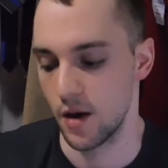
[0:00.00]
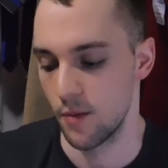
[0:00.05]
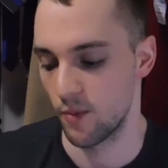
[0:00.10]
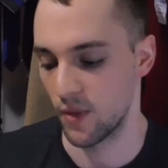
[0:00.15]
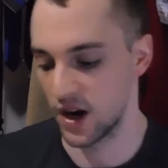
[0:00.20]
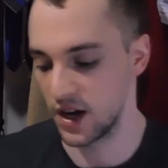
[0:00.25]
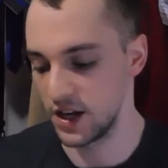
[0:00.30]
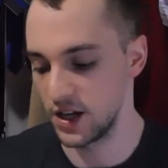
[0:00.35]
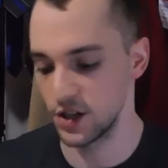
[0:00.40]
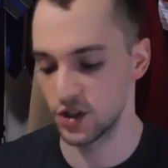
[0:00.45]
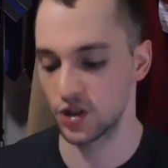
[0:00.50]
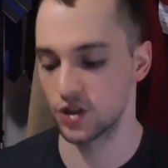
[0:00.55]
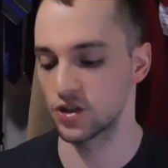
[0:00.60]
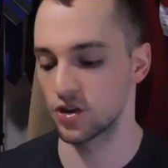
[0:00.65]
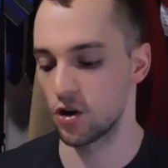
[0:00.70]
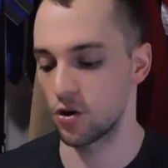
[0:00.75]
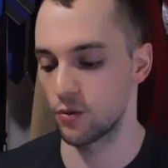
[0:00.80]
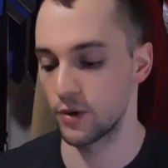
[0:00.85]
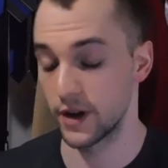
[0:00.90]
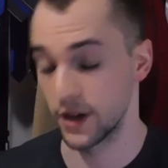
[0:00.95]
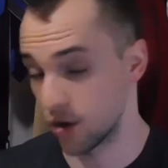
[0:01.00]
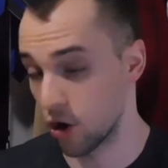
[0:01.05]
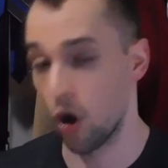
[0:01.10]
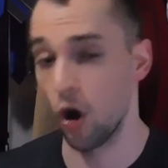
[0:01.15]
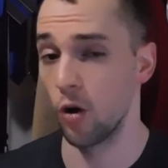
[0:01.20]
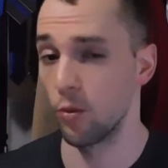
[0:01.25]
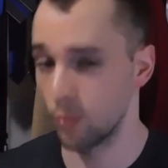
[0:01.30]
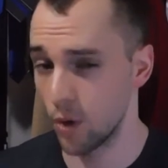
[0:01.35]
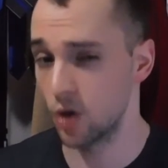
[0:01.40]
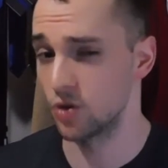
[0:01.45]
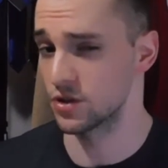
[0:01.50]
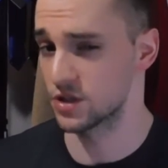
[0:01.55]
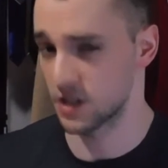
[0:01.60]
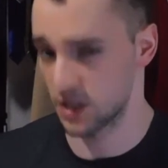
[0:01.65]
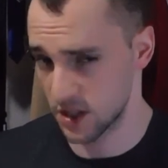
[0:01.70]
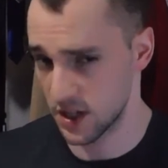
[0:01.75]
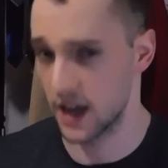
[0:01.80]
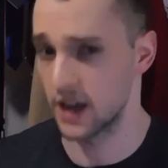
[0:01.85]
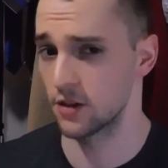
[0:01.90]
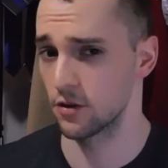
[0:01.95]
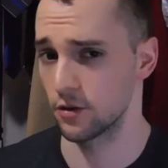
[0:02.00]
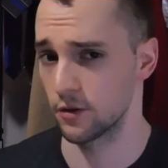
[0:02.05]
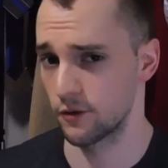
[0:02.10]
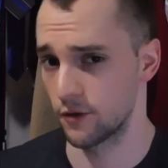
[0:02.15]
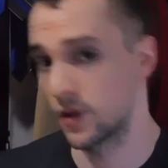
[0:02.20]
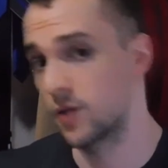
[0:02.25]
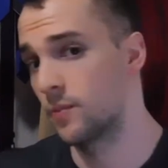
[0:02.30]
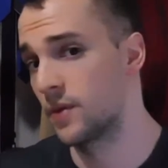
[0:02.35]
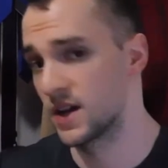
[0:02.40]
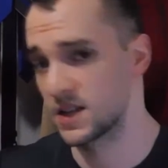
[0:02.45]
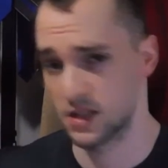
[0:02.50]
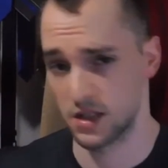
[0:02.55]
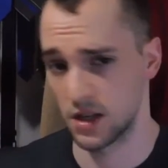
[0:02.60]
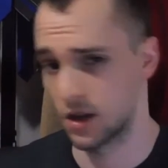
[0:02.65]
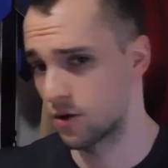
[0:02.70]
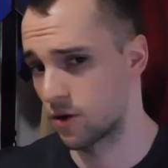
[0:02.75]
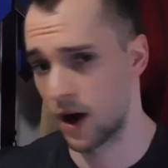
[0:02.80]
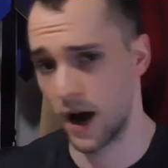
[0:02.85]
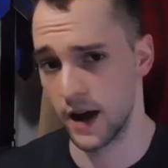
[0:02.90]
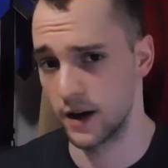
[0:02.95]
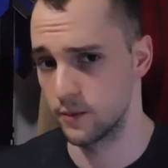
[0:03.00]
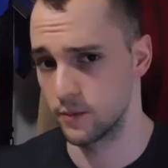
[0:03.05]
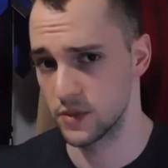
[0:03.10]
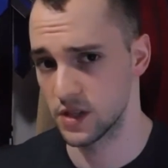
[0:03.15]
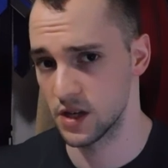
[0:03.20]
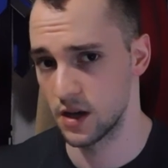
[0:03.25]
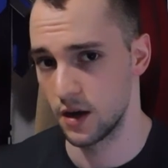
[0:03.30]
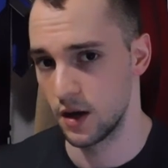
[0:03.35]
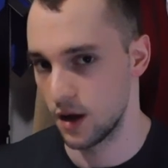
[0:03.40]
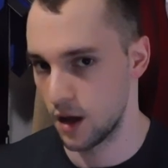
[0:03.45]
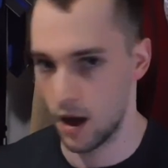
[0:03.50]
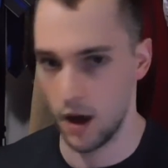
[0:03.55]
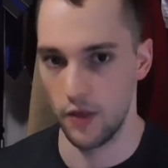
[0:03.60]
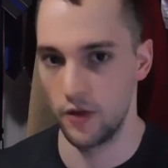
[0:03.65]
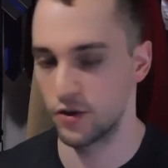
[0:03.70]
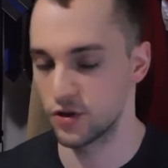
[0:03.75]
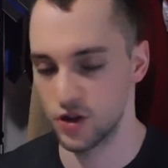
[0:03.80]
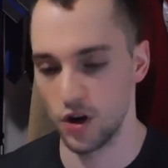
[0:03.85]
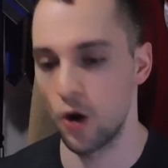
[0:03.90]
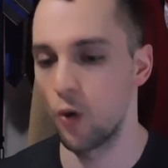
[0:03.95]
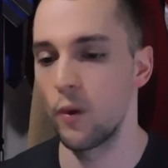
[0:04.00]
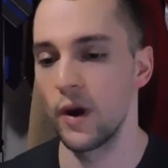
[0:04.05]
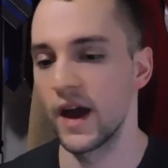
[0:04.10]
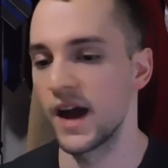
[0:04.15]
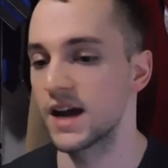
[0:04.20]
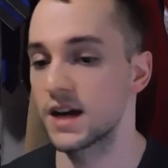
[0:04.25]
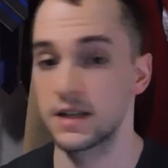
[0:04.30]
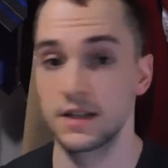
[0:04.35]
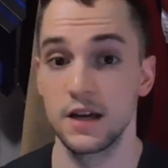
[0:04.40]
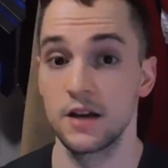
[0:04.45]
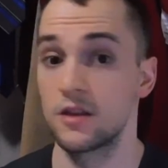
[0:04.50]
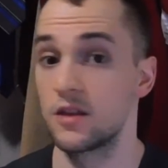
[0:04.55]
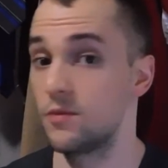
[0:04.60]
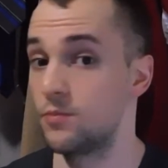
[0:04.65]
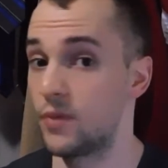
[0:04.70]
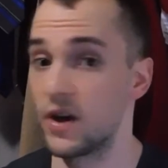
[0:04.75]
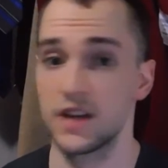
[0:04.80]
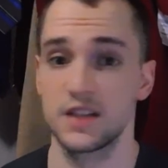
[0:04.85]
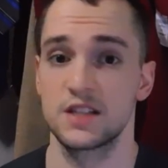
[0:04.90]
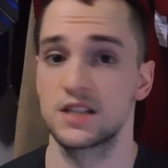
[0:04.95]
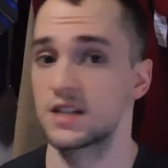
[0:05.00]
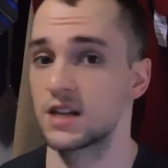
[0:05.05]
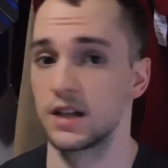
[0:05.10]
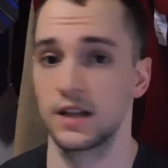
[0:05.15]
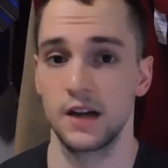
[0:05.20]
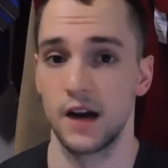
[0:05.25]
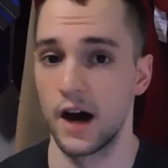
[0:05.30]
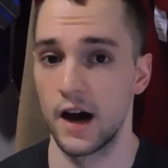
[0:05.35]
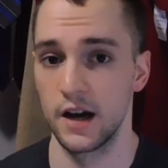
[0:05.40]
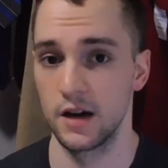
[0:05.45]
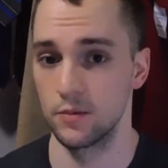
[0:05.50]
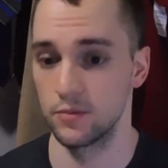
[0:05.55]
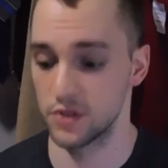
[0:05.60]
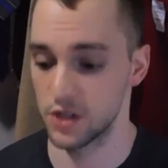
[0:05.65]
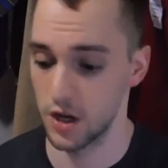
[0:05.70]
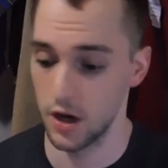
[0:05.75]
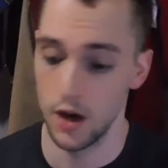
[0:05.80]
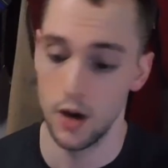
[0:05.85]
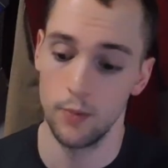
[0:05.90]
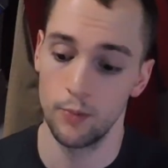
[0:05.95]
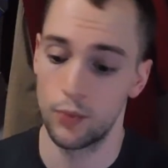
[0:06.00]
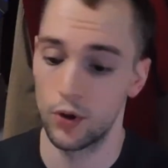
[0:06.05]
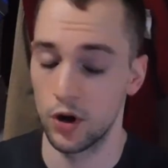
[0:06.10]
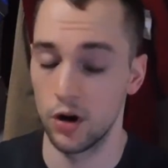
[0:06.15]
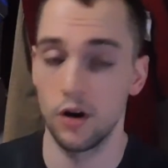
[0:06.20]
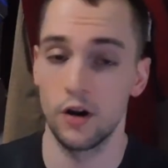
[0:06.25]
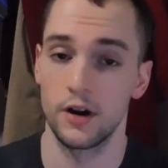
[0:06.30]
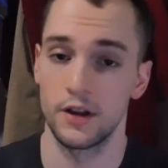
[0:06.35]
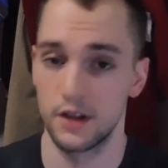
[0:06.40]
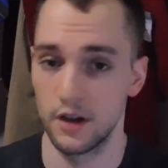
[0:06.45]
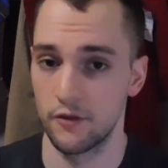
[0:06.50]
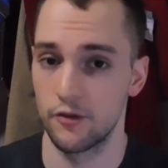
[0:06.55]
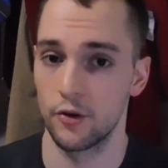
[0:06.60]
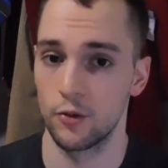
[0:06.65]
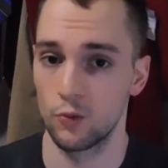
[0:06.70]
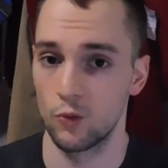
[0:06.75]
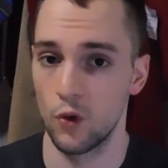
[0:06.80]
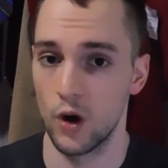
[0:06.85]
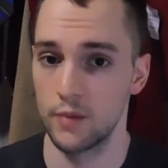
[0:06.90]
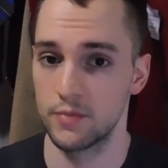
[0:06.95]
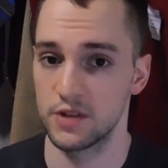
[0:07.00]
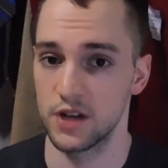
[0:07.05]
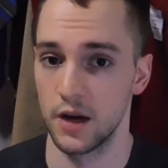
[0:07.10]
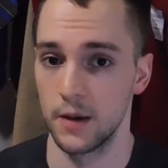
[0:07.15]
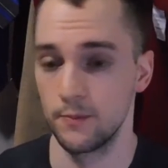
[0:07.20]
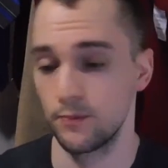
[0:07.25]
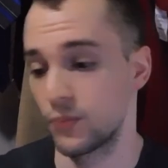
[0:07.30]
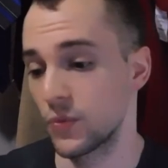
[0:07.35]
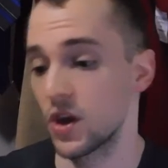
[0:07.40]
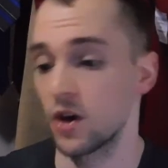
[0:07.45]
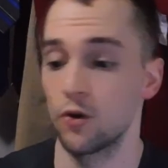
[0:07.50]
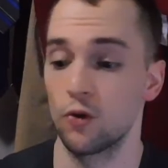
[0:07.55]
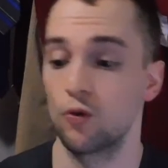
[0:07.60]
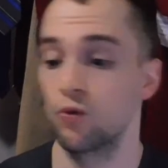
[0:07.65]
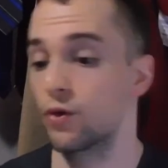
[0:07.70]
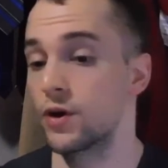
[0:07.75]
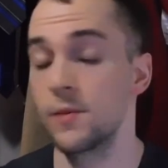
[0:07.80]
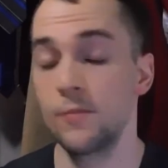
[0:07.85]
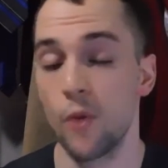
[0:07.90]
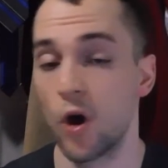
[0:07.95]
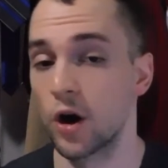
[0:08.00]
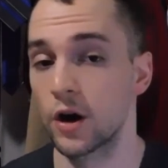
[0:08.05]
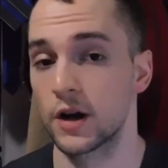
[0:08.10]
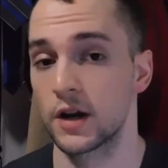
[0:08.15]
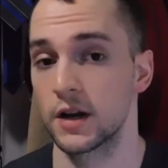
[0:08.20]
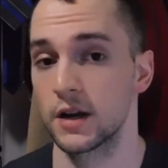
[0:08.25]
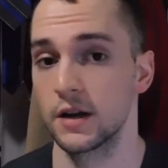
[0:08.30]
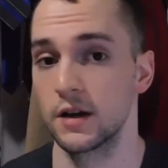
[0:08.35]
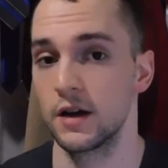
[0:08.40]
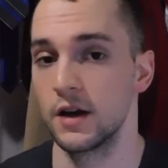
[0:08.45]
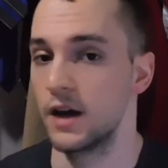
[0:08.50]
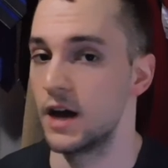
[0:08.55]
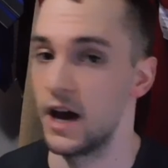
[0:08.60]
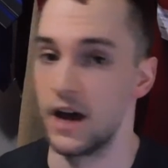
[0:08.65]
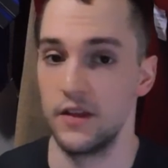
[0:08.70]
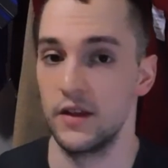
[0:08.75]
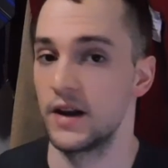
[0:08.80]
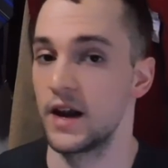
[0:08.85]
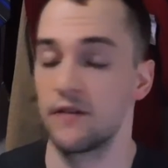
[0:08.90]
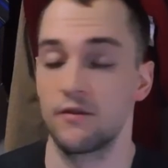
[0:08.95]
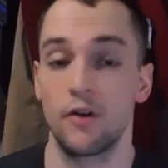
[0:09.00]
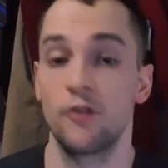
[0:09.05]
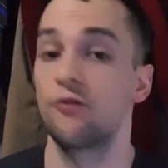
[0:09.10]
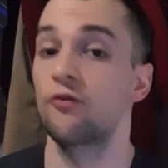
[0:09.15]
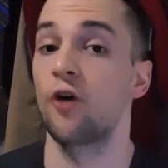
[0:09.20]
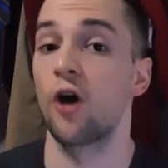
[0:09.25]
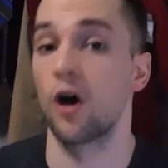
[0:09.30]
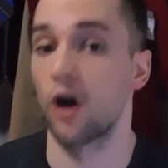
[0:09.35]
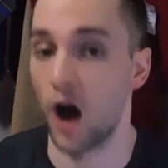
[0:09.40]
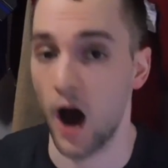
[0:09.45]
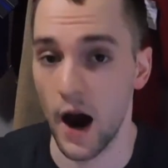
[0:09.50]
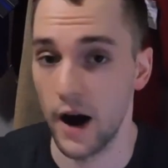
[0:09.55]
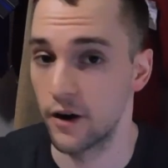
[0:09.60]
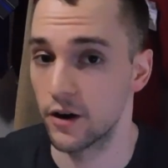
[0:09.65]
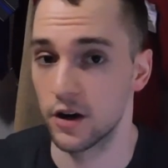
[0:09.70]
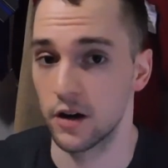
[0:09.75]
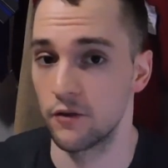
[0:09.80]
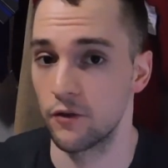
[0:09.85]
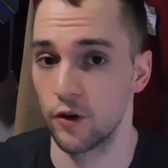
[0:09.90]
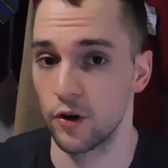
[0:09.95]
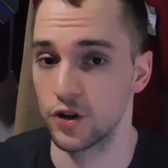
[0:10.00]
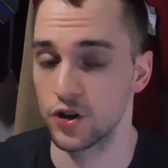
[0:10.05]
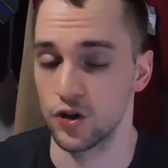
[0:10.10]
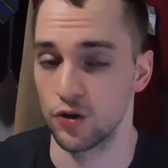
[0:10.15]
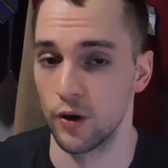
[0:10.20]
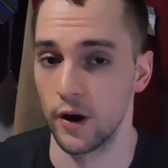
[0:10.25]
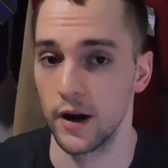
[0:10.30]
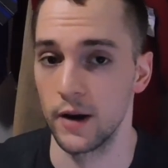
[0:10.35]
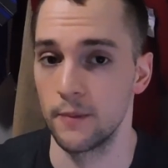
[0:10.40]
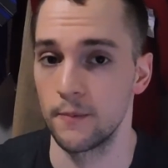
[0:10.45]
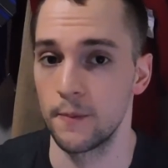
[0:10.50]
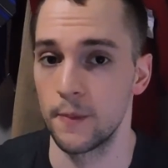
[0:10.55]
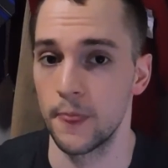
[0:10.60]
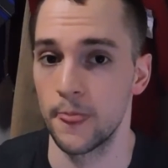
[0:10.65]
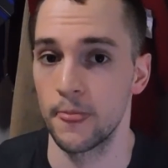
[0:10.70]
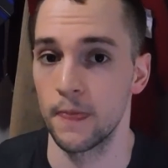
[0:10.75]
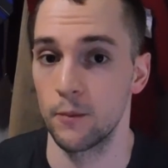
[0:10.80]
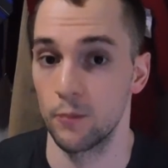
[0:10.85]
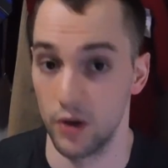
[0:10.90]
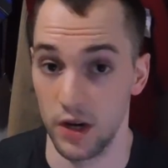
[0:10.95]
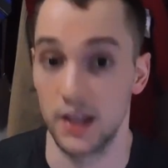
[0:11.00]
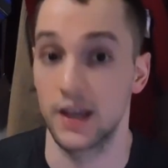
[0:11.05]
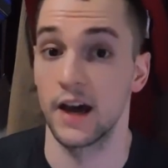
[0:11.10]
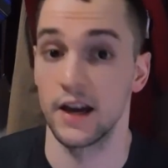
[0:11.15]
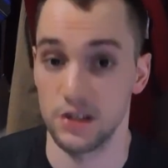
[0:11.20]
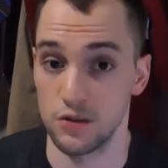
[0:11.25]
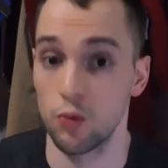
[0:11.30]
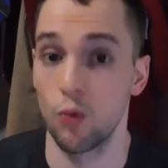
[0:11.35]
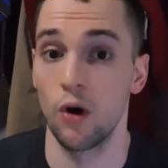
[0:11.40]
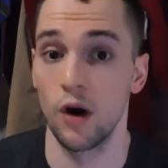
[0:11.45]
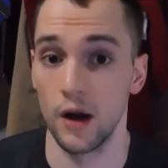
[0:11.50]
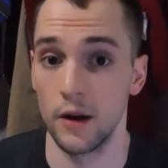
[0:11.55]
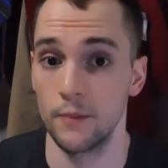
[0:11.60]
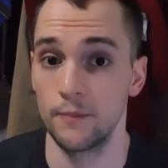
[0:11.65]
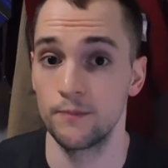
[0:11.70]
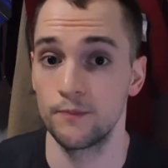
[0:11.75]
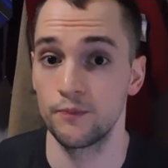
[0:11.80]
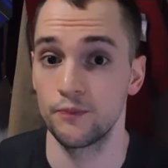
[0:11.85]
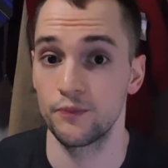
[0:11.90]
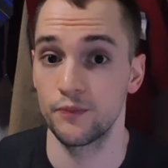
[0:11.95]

My niche is already almost tailored for the bestseller items. There's no way I could take the best-selling items, put it on a different website, remarket it, and then have a far higher conversion rate. But guess what?